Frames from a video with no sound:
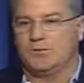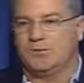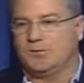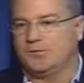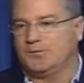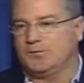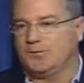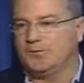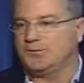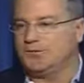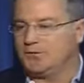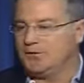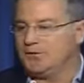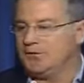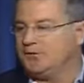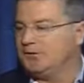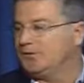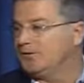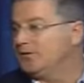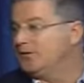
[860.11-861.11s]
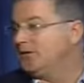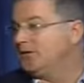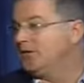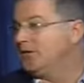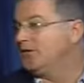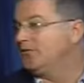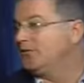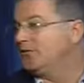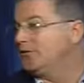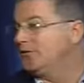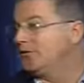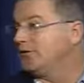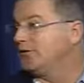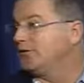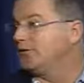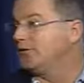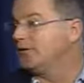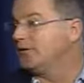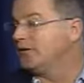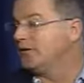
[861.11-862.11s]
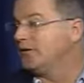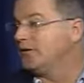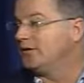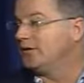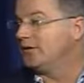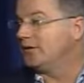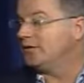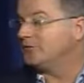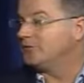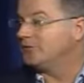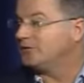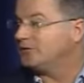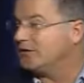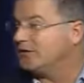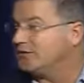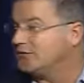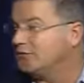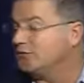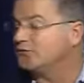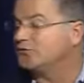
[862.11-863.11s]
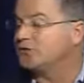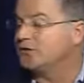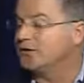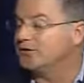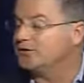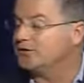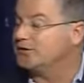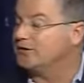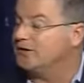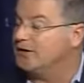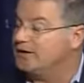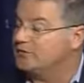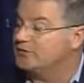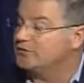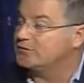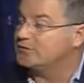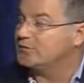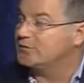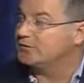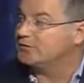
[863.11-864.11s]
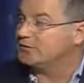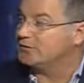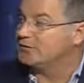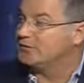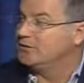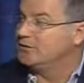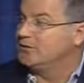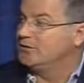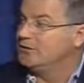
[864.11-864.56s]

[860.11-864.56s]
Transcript: But the first thing you think of when you hear confrontation, or should I say the average person,